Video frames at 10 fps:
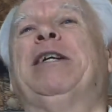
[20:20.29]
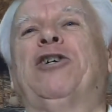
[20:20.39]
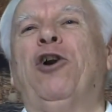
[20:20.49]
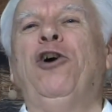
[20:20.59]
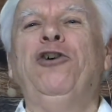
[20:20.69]

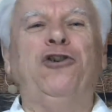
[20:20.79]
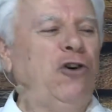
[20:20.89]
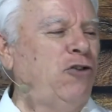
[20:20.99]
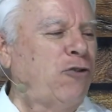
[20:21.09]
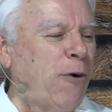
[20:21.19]
must learn
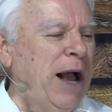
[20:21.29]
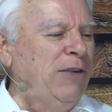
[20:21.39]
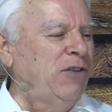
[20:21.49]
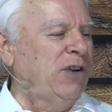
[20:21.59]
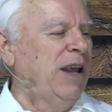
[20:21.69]
to
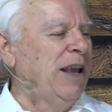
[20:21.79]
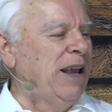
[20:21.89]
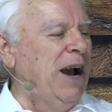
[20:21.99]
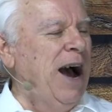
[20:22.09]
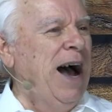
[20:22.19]
trust
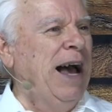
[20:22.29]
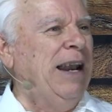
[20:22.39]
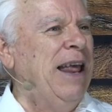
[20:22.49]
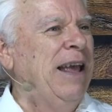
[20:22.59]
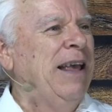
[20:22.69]

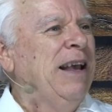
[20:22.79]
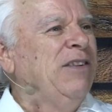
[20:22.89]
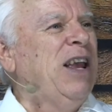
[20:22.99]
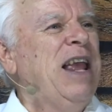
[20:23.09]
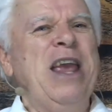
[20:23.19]
God.
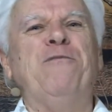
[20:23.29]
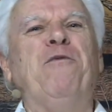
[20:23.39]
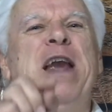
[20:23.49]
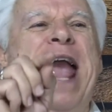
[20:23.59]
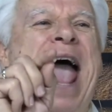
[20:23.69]
See,
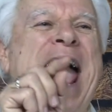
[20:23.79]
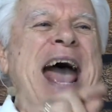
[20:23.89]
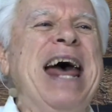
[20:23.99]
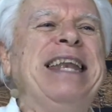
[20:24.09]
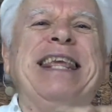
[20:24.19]
if we
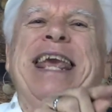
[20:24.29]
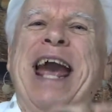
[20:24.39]
had